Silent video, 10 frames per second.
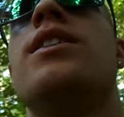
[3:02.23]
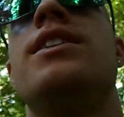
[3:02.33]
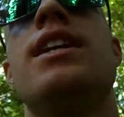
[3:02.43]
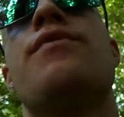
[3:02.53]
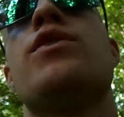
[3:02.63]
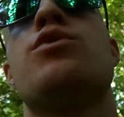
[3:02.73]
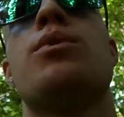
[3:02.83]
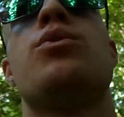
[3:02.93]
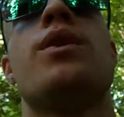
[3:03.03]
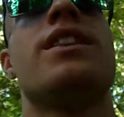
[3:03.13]
The difference
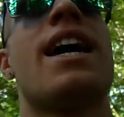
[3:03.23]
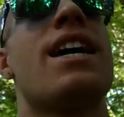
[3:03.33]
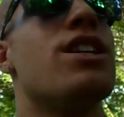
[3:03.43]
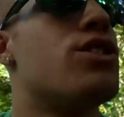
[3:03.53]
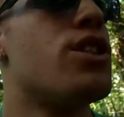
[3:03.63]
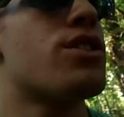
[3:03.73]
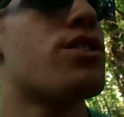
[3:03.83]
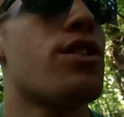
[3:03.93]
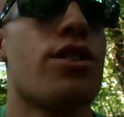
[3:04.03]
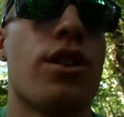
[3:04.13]
between that is
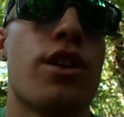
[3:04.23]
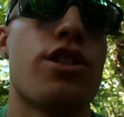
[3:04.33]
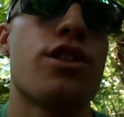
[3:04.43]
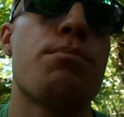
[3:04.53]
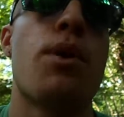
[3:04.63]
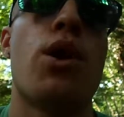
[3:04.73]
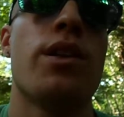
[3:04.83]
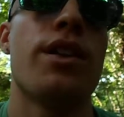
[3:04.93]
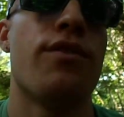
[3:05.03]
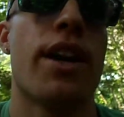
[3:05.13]
just a
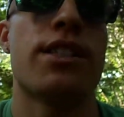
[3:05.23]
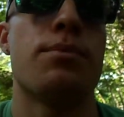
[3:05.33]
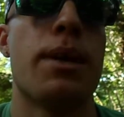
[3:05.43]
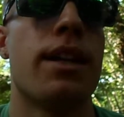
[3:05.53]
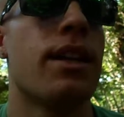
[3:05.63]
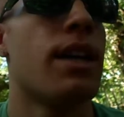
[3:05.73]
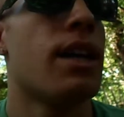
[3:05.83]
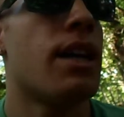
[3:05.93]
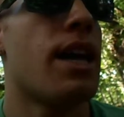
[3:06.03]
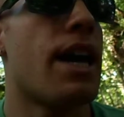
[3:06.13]
small investment,
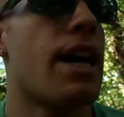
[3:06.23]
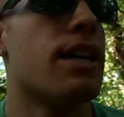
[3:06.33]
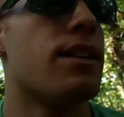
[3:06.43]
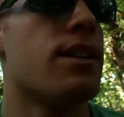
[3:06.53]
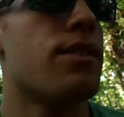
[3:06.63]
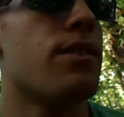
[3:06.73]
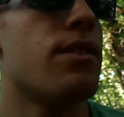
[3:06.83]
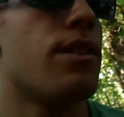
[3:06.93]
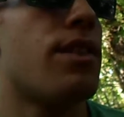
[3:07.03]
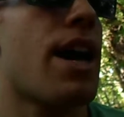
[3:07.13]
and
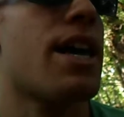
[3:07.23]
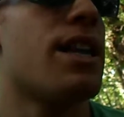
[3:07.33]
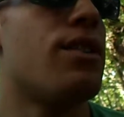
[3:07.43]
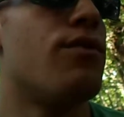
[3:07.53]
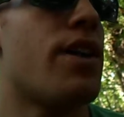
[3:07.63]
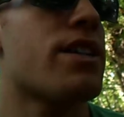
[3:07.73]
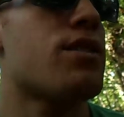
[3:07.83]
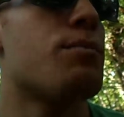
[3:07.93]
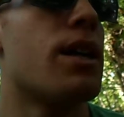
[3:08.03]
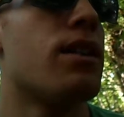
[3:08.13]
that
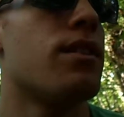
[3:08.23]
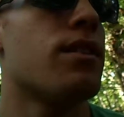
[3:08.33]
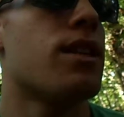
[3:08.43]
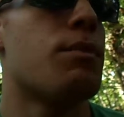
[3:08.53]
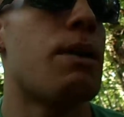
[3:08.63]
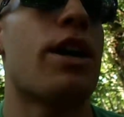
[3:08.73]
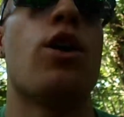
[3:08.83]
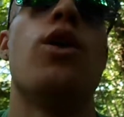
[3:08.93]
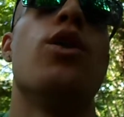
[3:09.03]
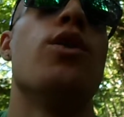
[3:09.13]
investment can
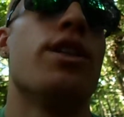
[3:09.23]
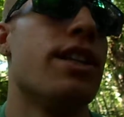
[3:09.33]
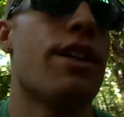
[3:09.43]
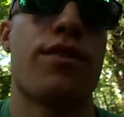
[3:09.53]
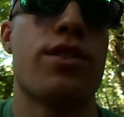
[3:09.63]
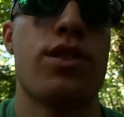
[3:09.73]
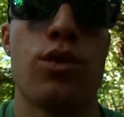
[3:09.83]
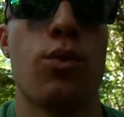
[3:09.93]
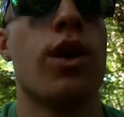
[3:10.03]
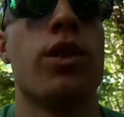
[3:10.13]
make all the difference
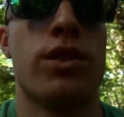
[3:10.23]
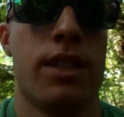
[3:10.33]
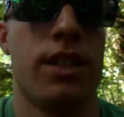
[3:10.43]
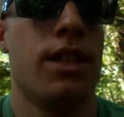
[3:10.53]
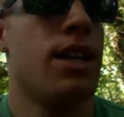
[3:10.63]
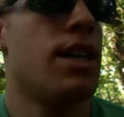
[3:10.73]
in the world.